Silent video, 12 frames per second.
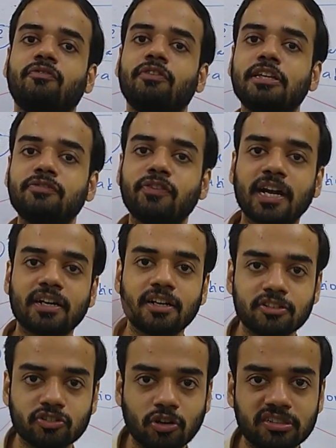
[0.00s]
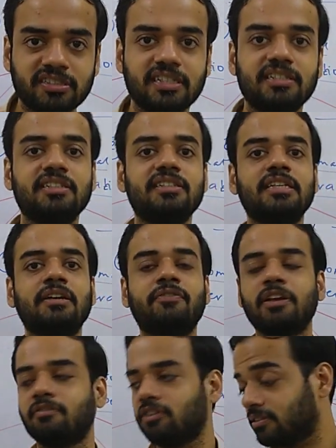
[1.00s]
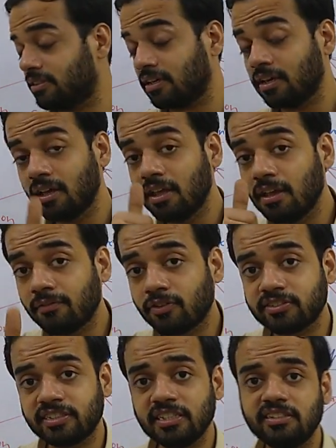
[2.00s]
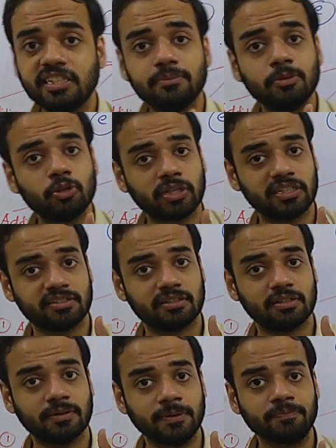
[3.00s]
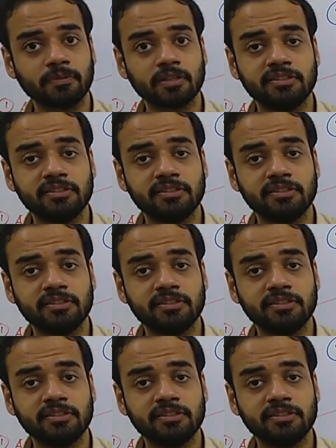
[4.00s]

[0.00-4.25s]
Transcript: Which factors cause change in gene frequency? First is gene mutation.